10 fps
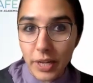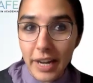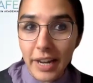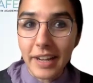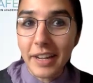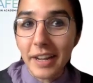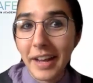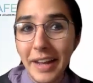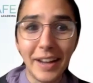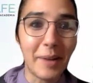during,
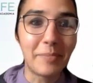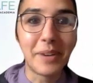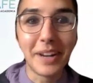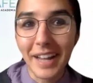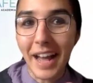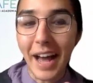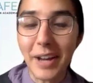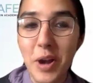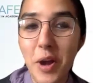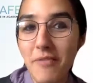I don't
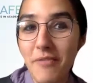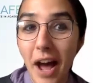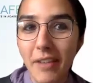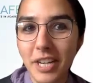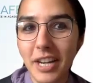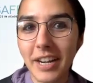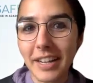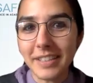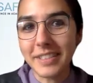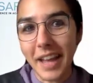know if after
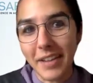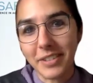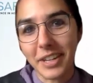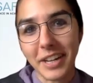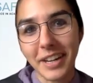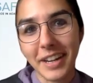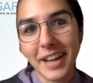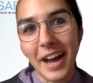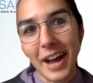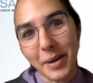is ever
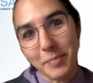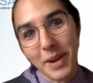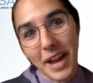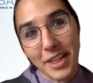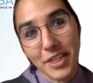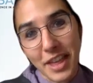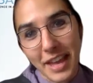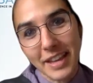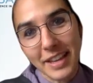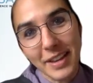a
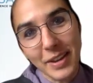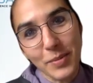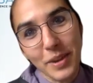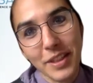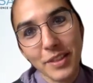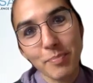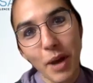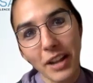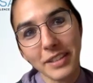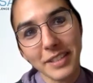thing with
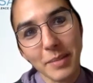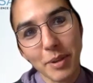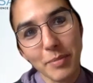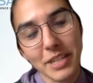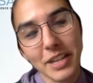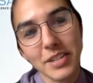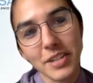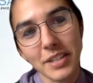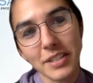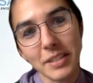policy
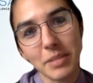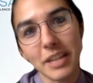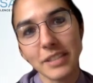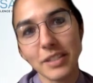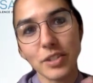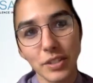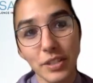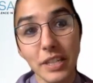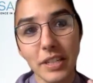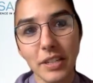implementation? It seems like such a
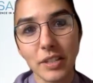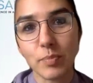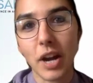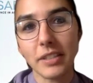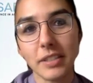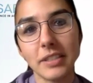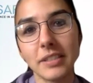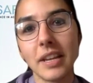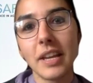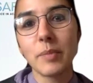continuous process.
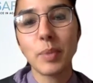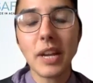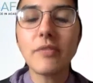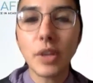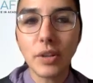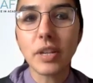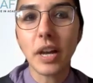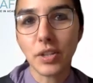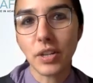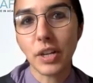But if you could
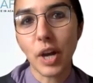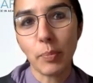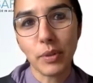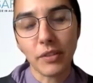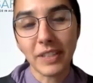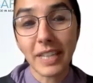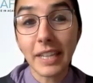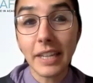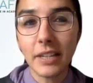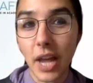touch on a couple of
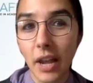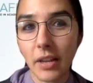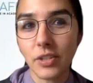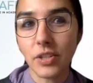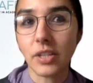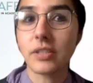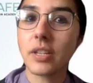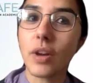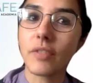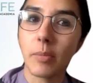key challenges that
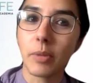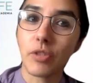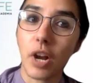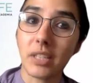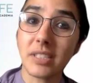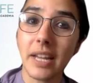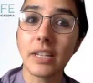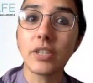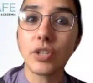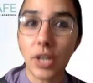you have come across
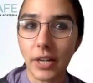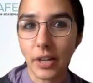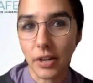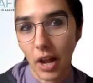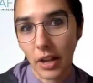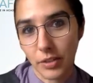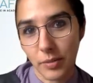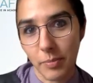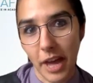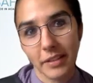and share your knowledge
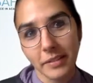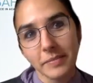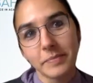from that.